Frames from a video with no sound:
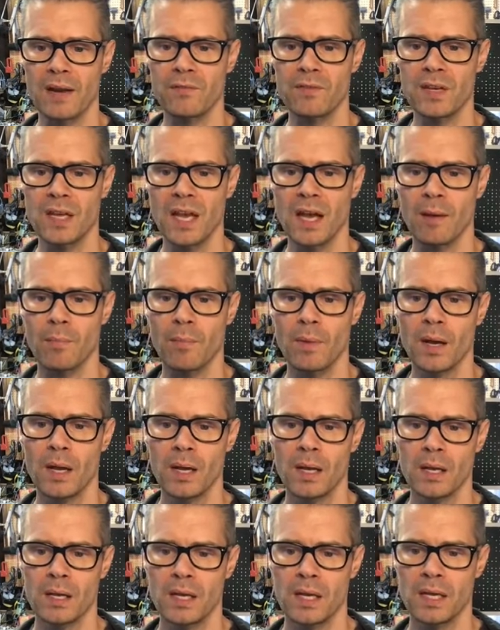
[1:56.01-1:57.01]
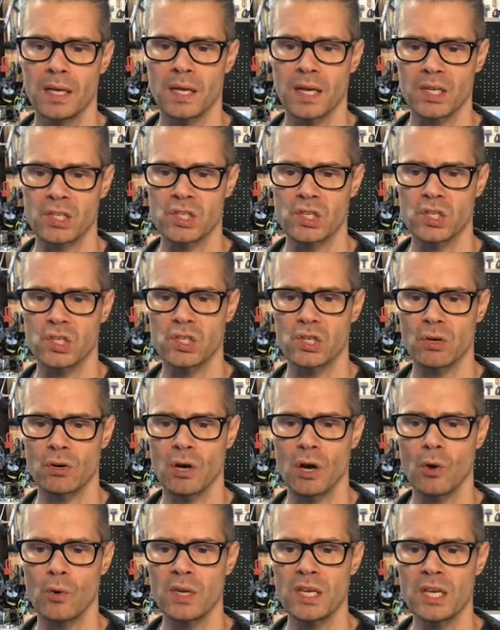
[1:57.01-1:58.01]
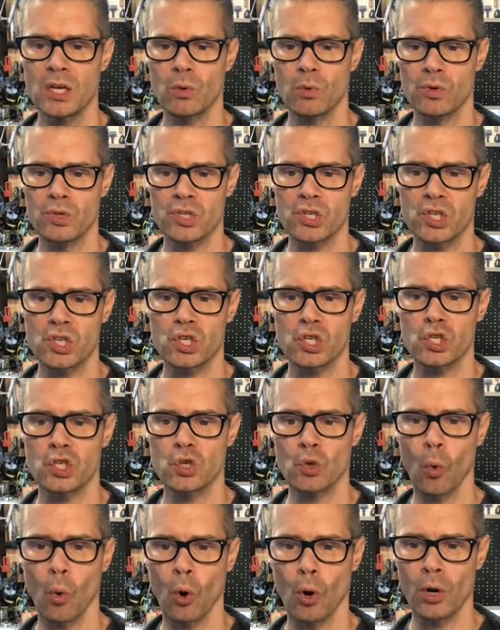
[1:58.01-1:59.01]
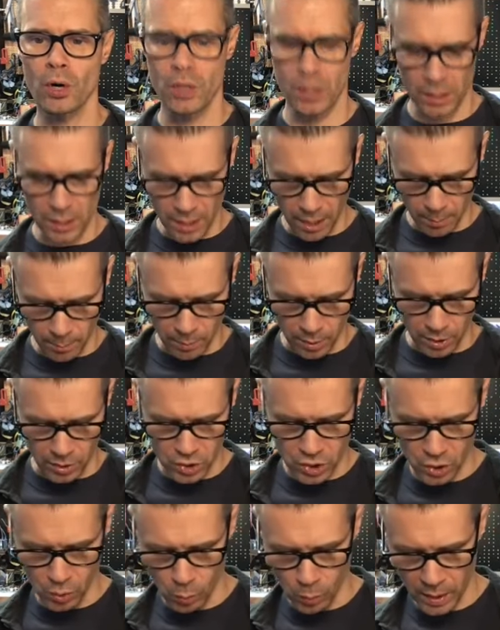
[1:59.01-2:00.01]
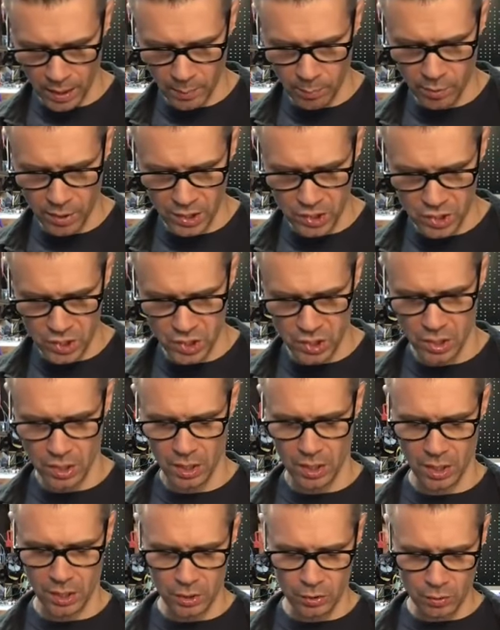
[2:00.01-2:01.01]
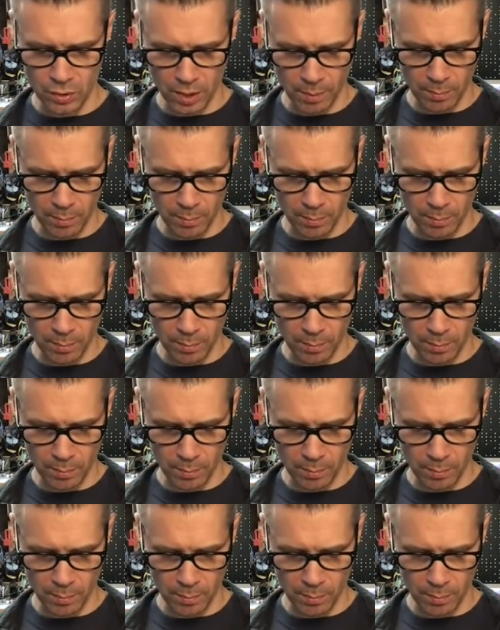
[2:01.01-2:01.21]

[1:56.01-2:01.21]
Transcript: N V M index zero equals stored number. So when I press a new